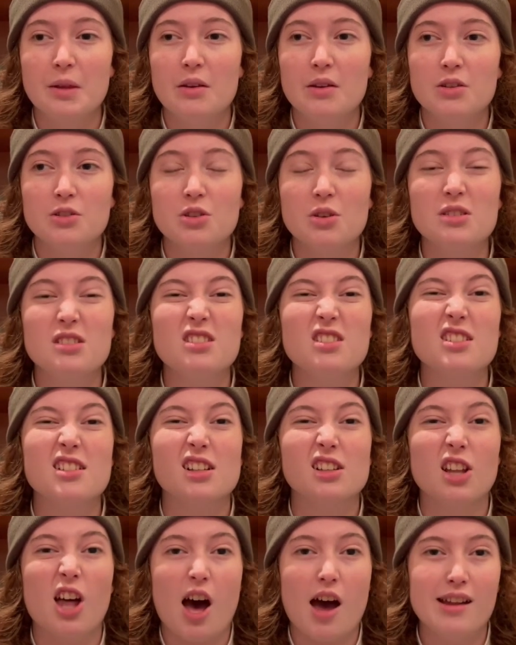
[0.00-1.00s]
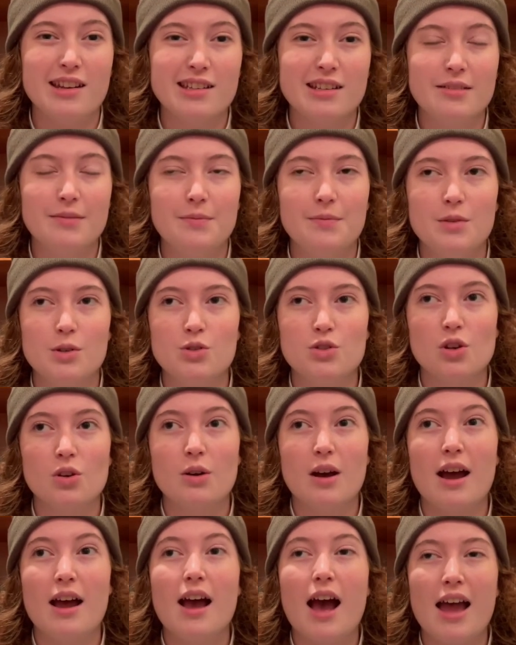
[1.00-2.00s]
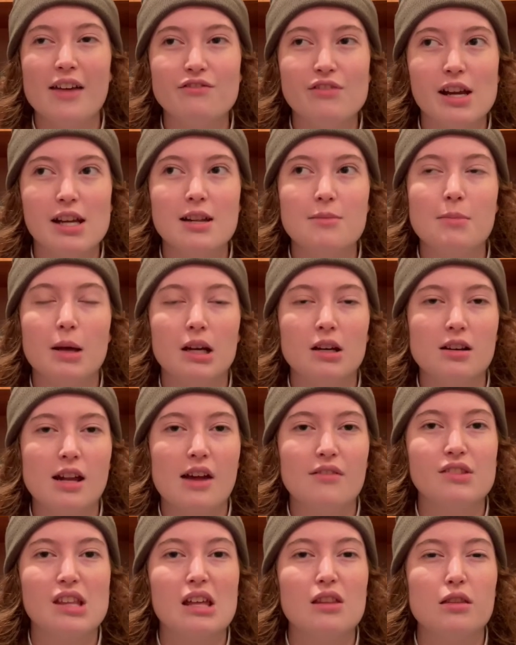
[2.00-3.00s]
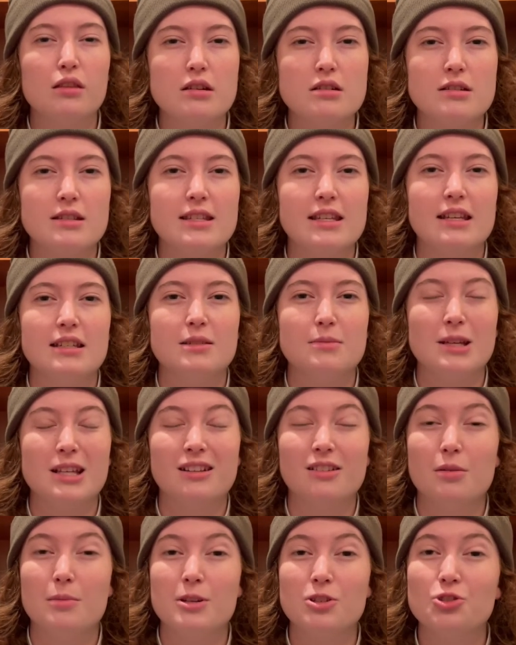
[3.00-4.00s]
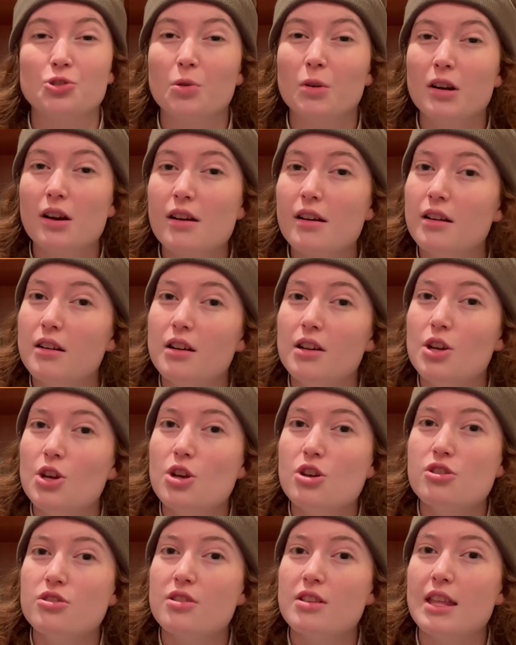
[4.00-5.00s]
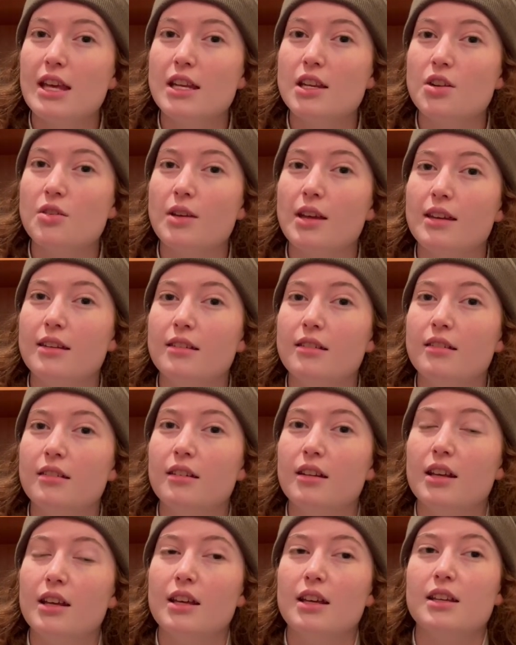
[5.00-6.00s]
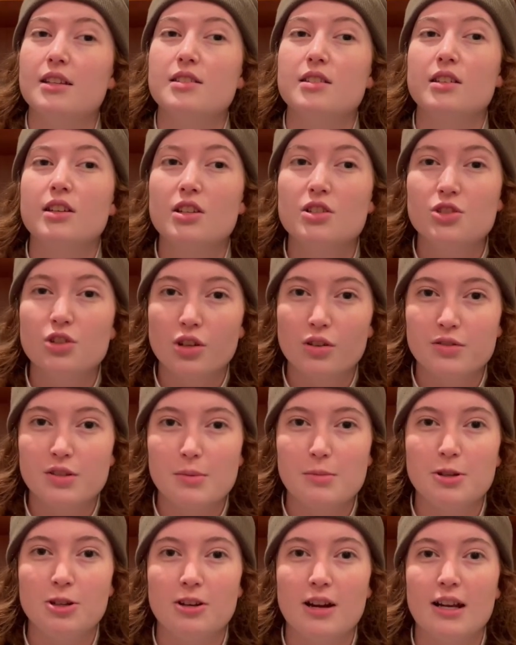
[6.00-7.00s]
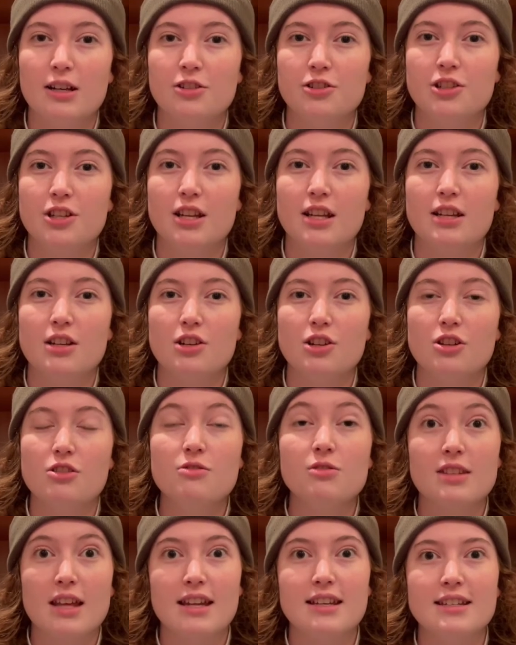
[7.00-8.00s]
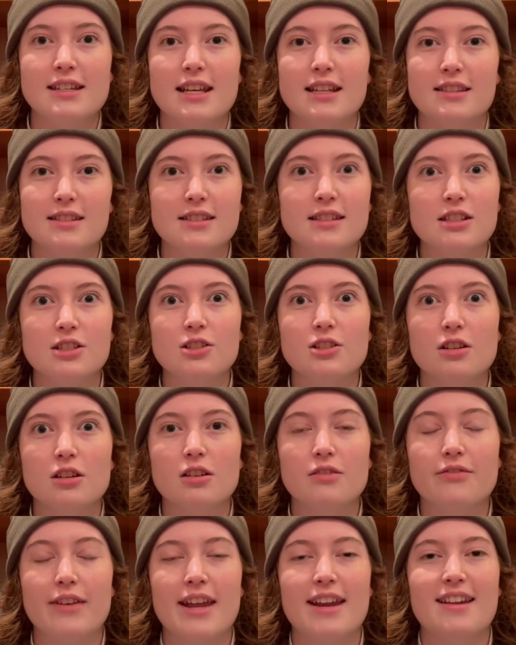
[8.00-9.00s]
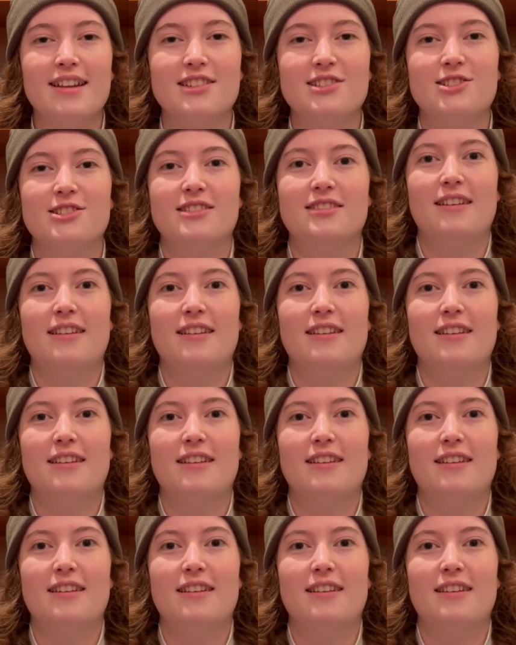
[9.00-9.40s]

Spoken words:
So it's just a lot. So I find it better to have that third set to be a little bit shorter, so then you can conserve some of your energy and use that intensity to your advantage.